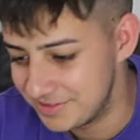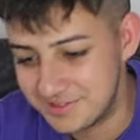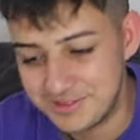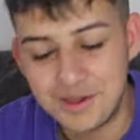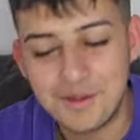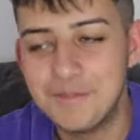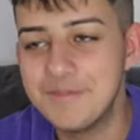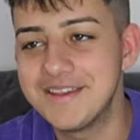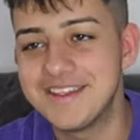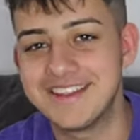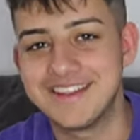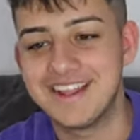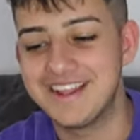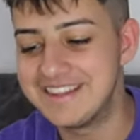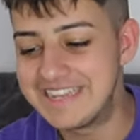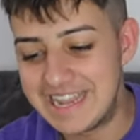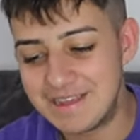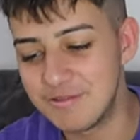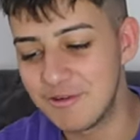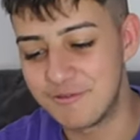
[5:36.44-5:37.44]
Do you know what I mean? I
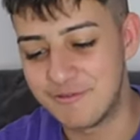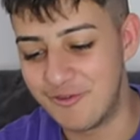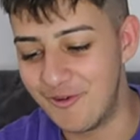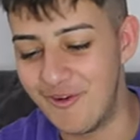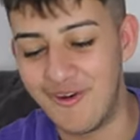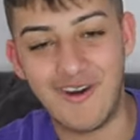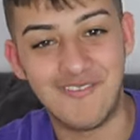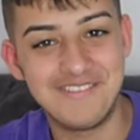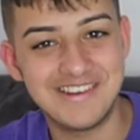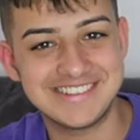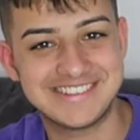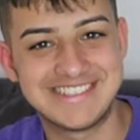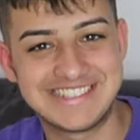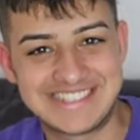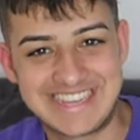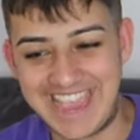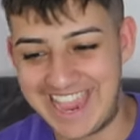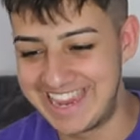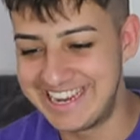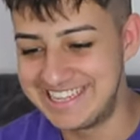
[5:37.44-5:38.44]
never thought, I'm actually
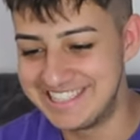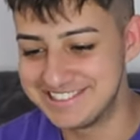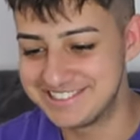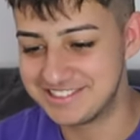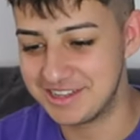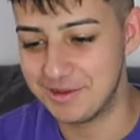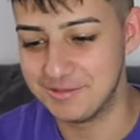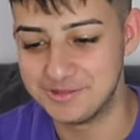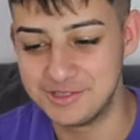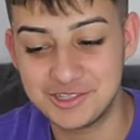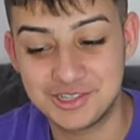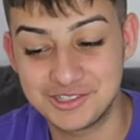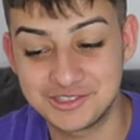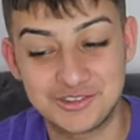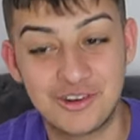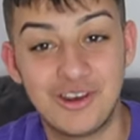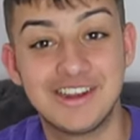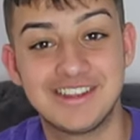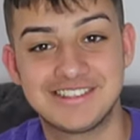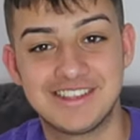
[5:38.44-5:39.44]
gaining subs. You can
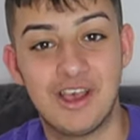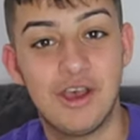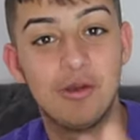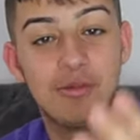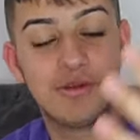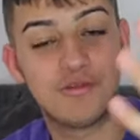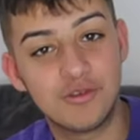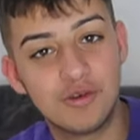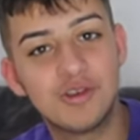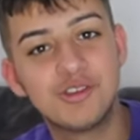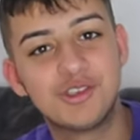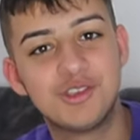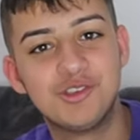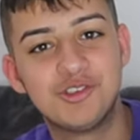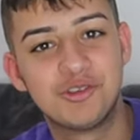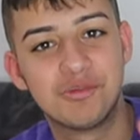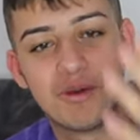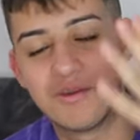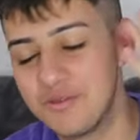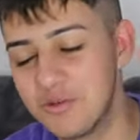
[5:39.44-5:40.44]
try this at home. If you're a
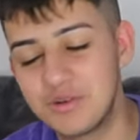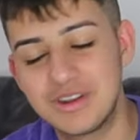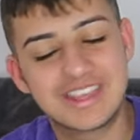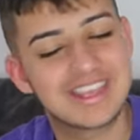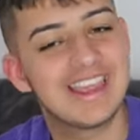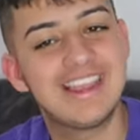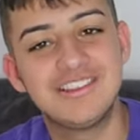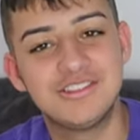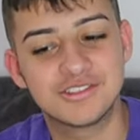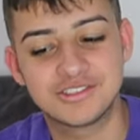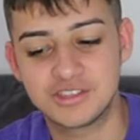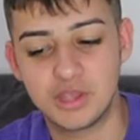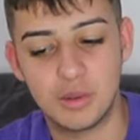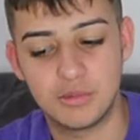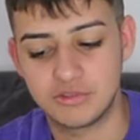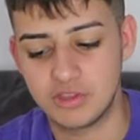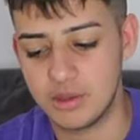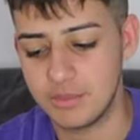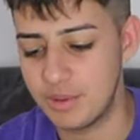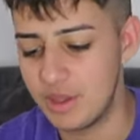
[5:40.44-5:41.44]
YouTuber, if you want to gain your
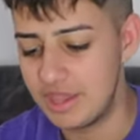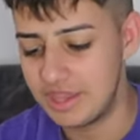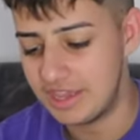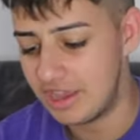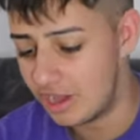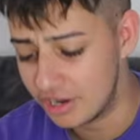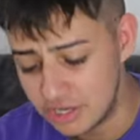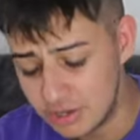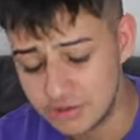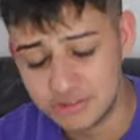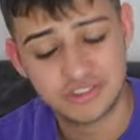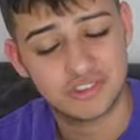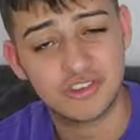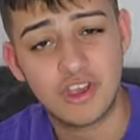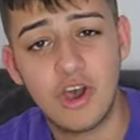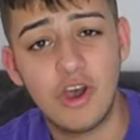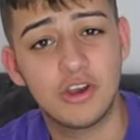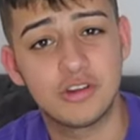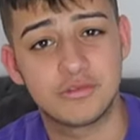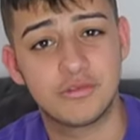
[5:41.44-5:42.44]
subs up, I know it's
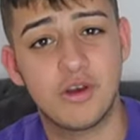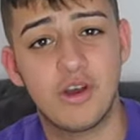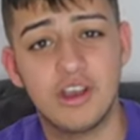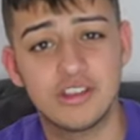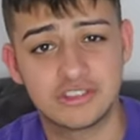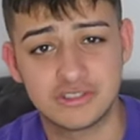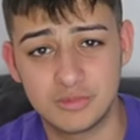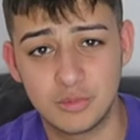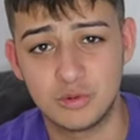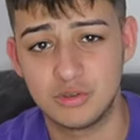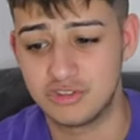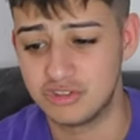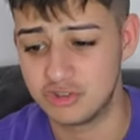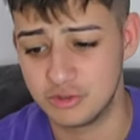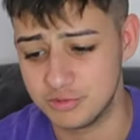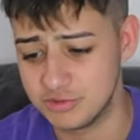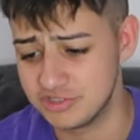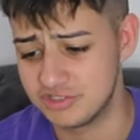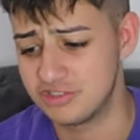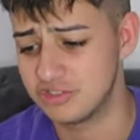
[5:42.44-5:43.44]
hard for us small
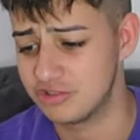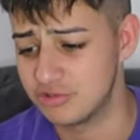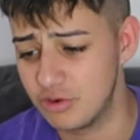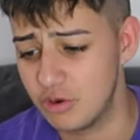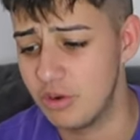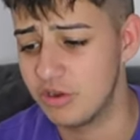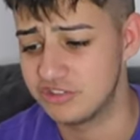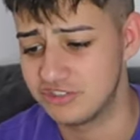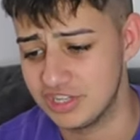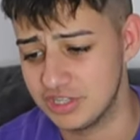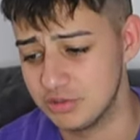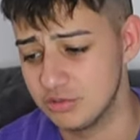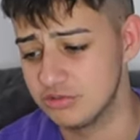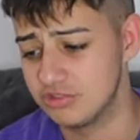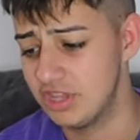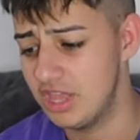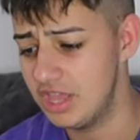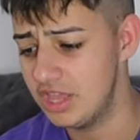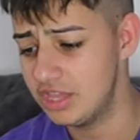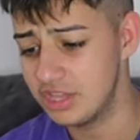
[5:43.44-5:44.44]
YouTubers to grow our
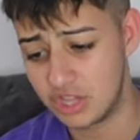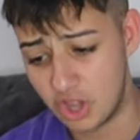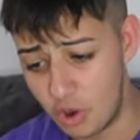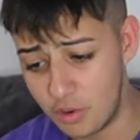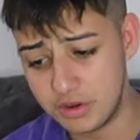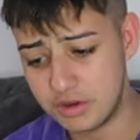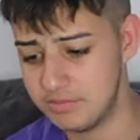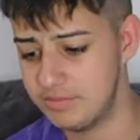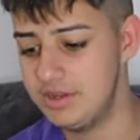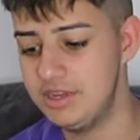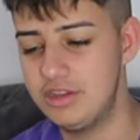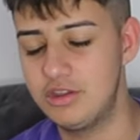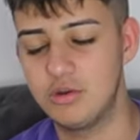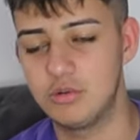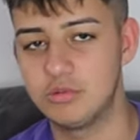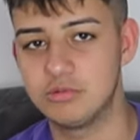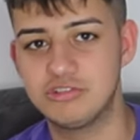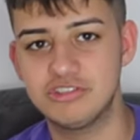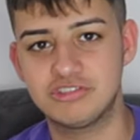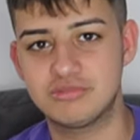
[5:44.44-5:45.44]
channels. Go on
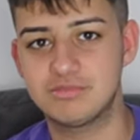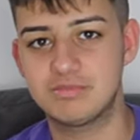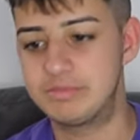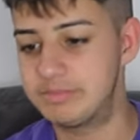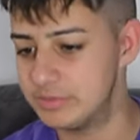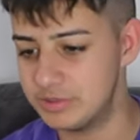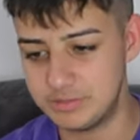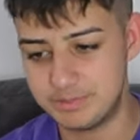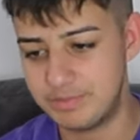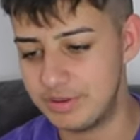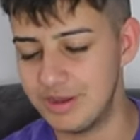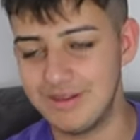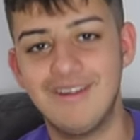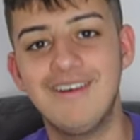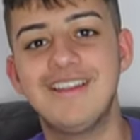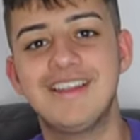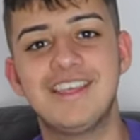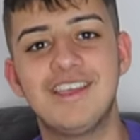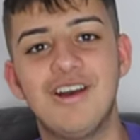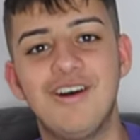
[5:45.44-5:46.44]
Omegle, just
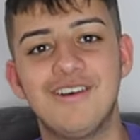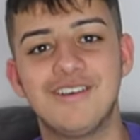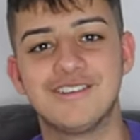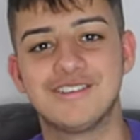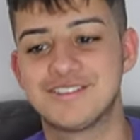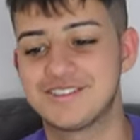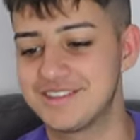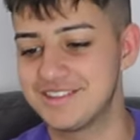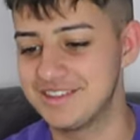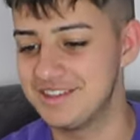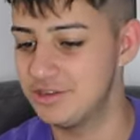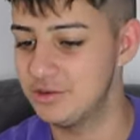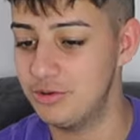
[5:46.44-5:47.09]
politely ask.